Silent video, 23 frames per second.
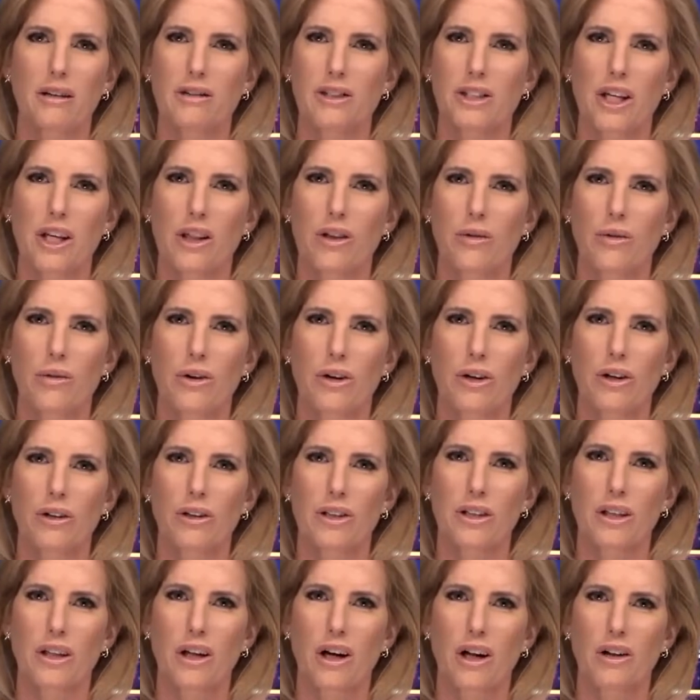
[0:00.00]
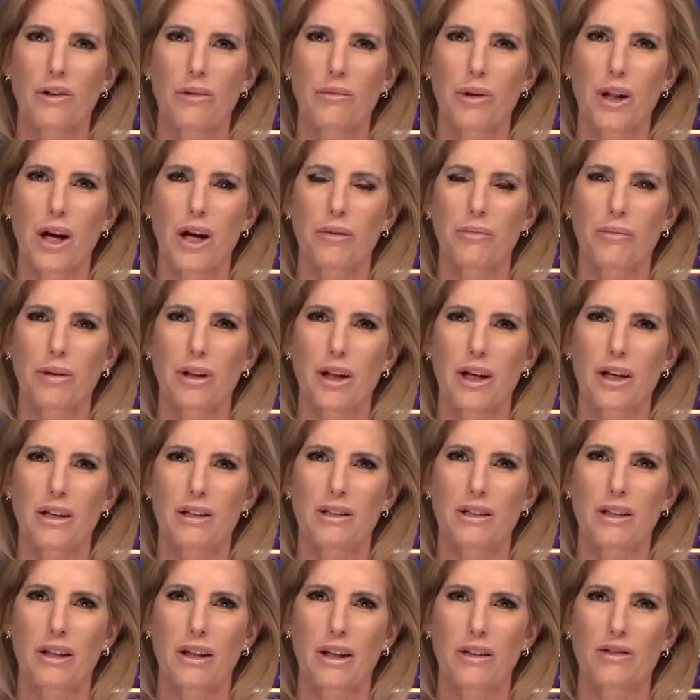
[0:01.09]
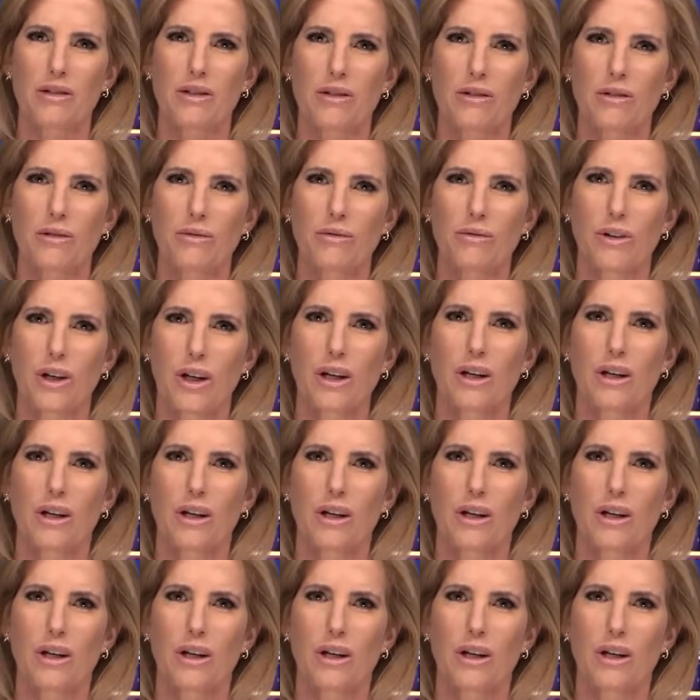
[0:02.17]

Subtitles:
to see the world as a colorblind place unless you,